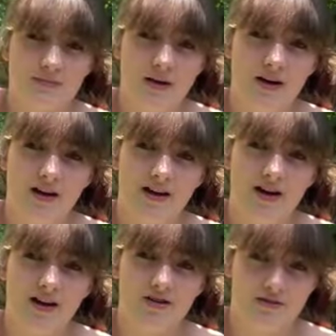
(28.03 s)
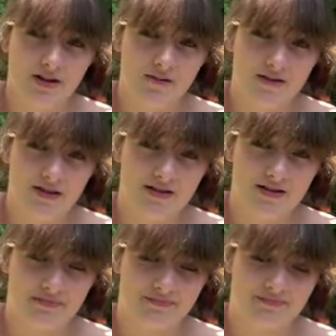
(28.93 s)
about all I got. You all ready for
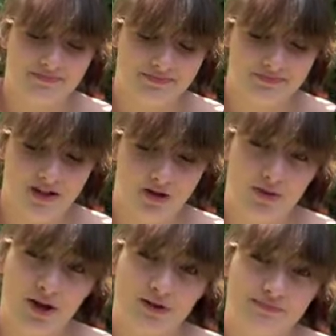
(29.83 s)
this? Here we go.